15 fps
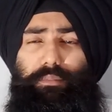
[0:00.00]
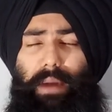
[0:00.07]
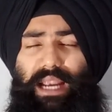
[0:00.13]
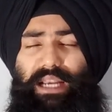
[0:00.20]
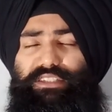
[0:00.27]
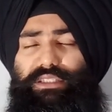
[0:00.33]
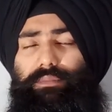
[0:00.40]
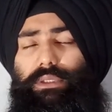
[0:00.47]

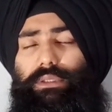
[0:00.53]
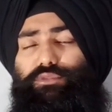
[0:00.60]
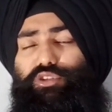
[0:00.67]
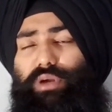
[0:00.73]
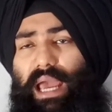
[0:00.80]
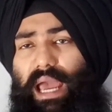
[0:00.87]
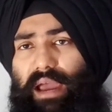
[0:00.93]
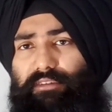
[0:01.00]
mild symptoms,
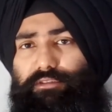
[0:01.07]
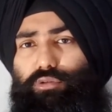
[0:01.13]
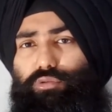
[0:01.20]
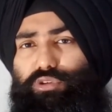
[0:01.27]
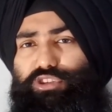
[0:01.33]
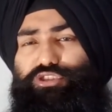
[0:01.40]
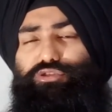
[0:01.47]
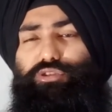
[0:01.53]
you have to
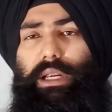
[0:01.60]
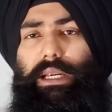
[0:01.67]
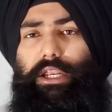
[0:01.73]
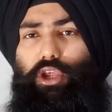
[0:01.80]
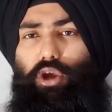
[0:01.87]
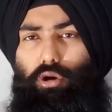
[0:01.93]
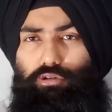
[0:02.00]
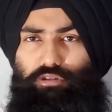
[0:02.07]

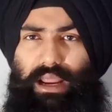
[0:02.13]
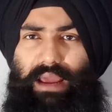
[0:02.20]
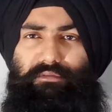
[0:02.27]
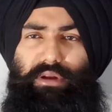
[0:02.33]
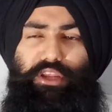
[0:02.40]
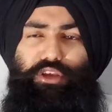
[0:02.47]
restrict your travel.